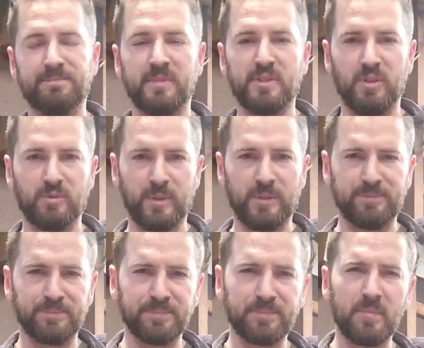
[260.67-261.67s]
excuse me,
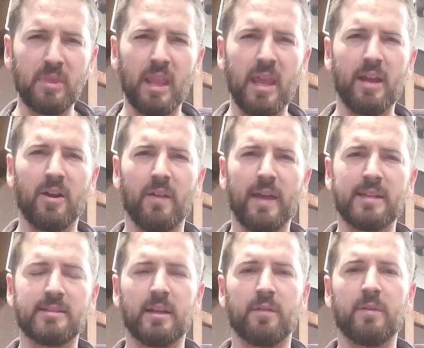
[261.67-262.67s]
and all that
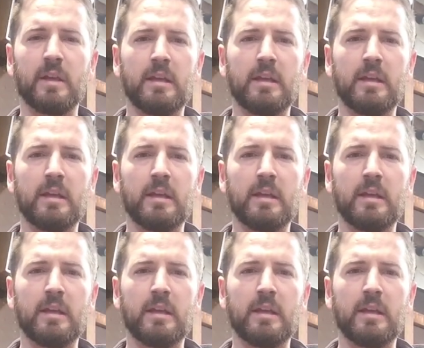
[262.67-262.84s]
stuff.